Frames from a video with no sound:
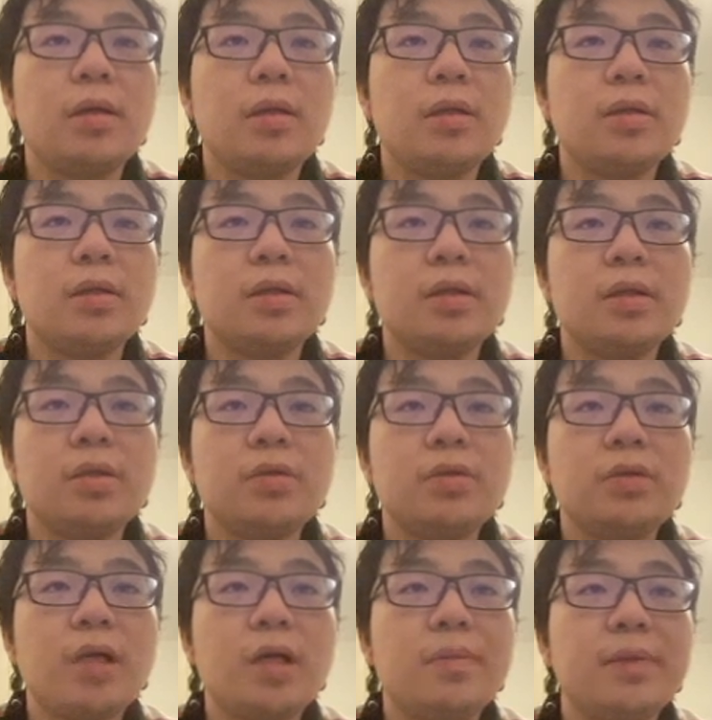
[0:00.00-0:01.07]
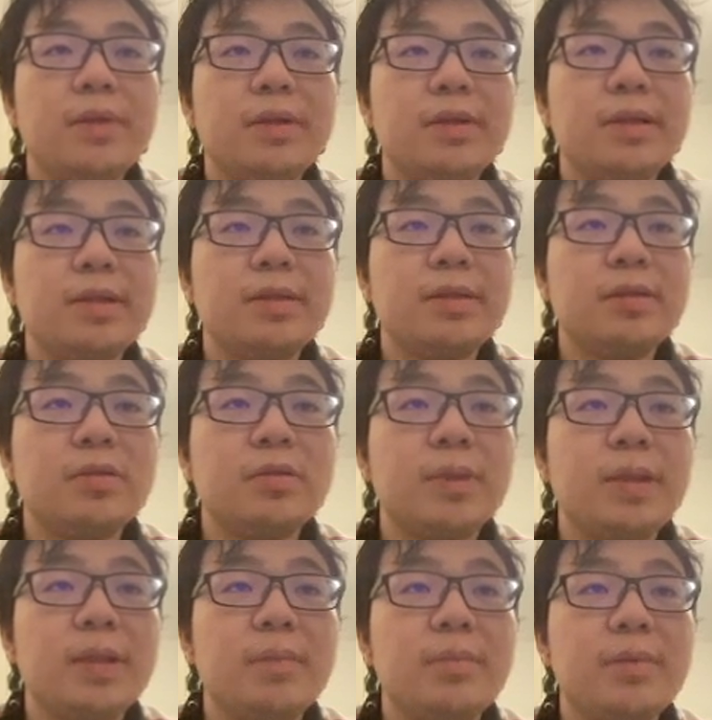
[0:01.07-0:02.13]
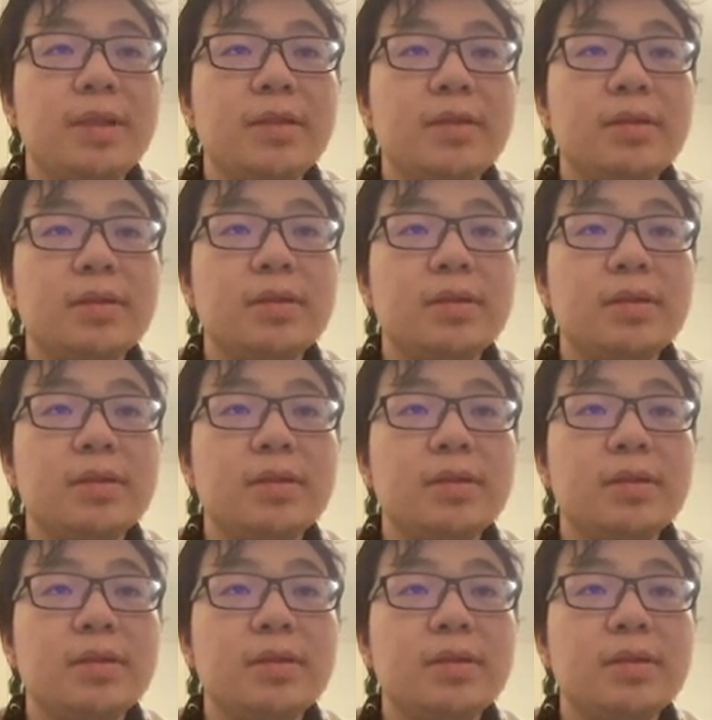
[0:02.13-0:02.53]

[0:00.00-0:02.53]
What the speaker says: it should not be this. It should be emit